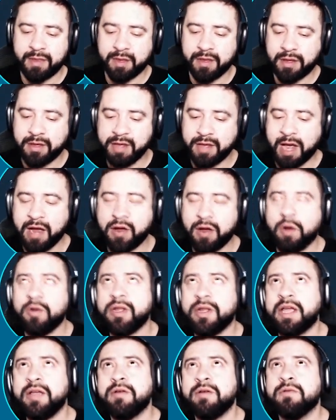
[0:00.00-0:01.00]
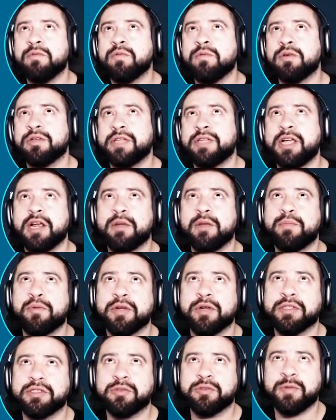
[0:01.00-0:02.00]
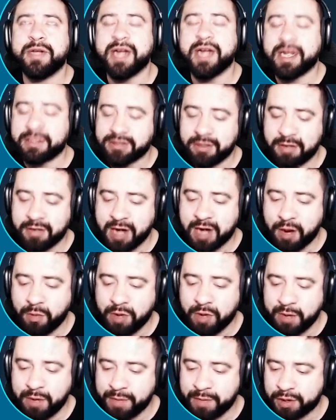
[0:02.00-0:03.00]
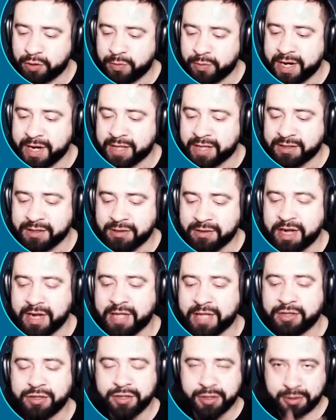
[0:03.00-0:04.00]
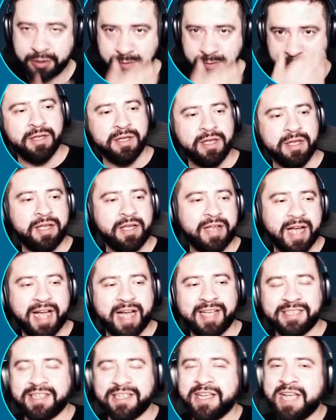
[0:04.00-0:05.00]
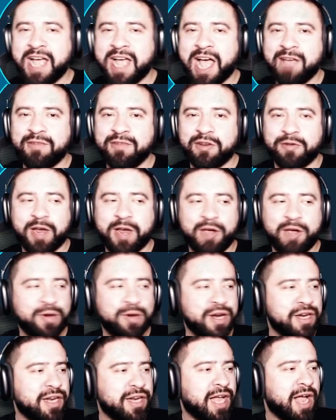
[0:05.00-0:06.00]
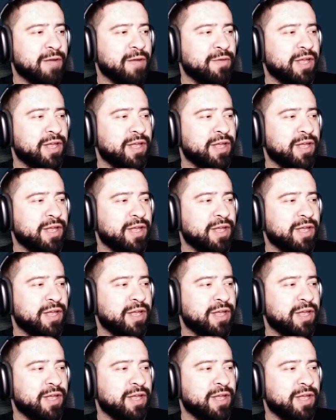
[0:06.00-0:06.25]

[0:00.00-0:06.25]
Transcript: not only World of Airports 3.0.1 but 3.0.2. Guys, have a great one. I really